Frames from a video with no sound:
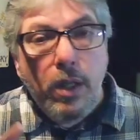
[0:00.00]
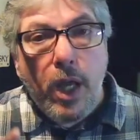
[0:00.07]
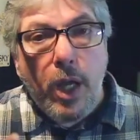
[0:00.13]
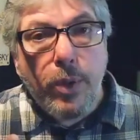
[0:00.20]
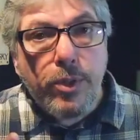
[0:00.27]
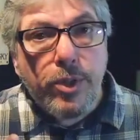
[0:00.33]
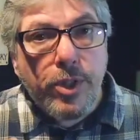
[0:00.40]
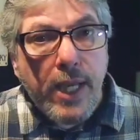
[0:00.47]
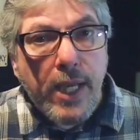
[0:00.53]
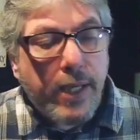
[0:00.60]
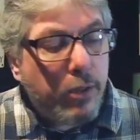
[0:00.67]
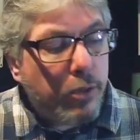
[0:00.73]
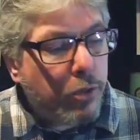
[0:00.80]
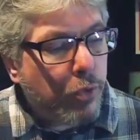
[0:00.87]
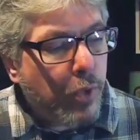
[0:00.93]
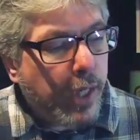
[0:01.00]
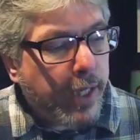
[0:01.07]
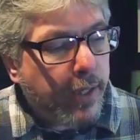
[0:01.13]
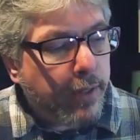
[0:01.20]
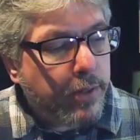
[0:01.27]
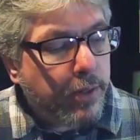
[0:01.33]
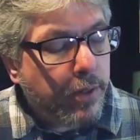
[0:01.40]
Our second
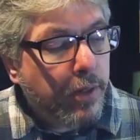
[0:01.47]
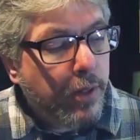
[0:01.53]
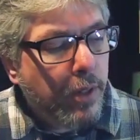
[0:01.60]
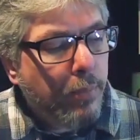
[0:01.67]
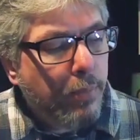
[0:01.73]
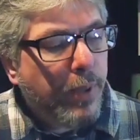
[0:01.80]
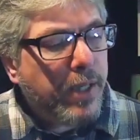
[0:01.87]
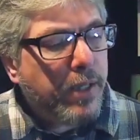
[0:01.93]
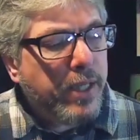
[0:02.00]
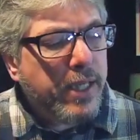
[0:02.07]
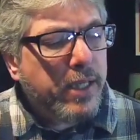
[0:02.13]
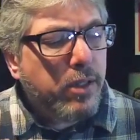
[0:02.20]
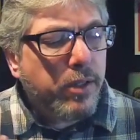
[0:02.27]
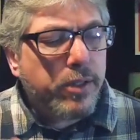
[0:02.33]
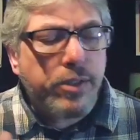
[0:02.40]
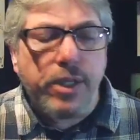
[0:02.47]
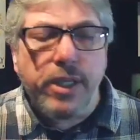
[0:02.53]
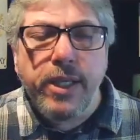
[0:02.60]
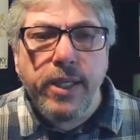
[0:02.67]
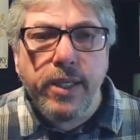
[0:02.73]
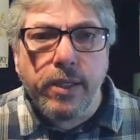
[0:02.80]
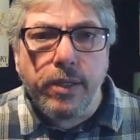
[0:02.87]
right, but needless
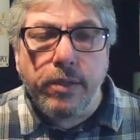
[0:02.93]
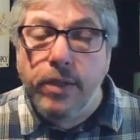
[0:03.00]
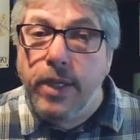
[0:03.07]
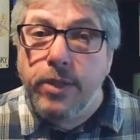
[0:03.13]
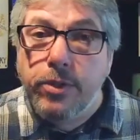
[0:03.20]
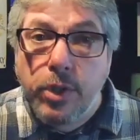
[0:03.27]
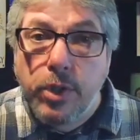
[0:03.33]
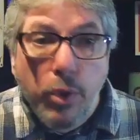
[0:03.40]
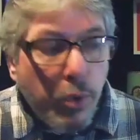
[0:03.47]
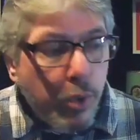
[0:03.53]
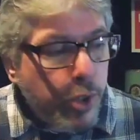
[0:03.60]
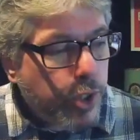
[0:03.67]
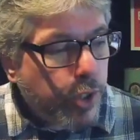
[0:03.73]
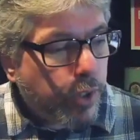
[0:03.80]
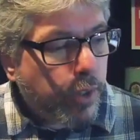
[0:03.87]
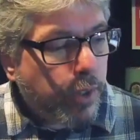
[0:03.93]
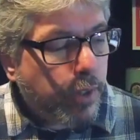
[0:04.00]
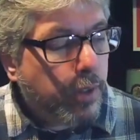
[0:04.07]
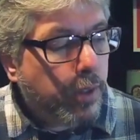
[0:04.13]
here, is caution.